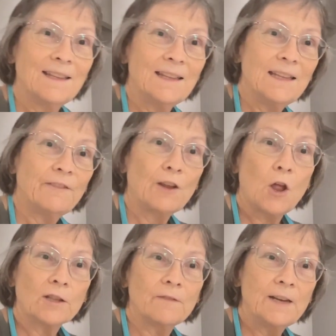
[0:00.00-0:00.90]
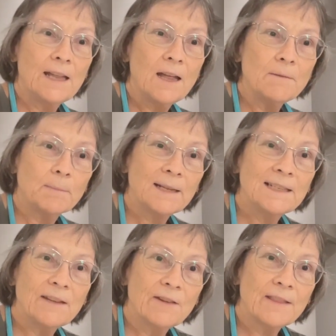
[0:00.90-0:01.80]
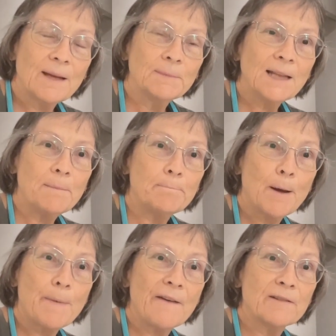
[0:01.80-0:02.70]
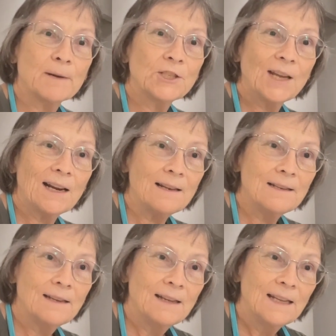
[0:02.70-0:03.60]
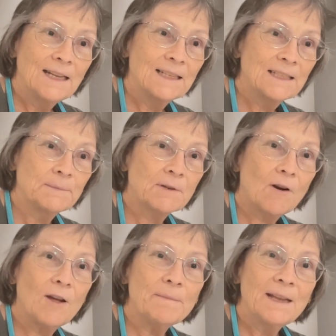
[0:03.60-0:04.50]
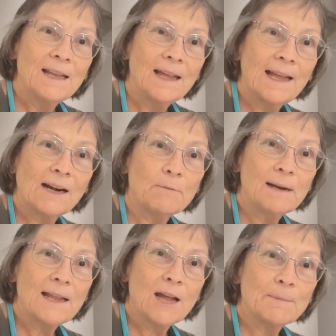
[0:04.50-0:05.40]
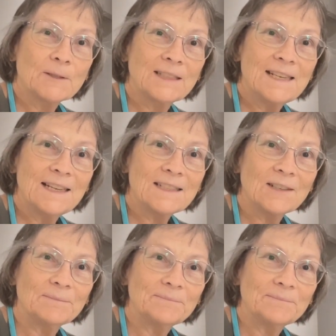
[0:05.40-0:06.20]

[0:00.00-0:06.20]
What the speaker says: If you liked the video, please give it a thumbs up, pop over to my channel and subscribe, and I really hope I'll see you next time.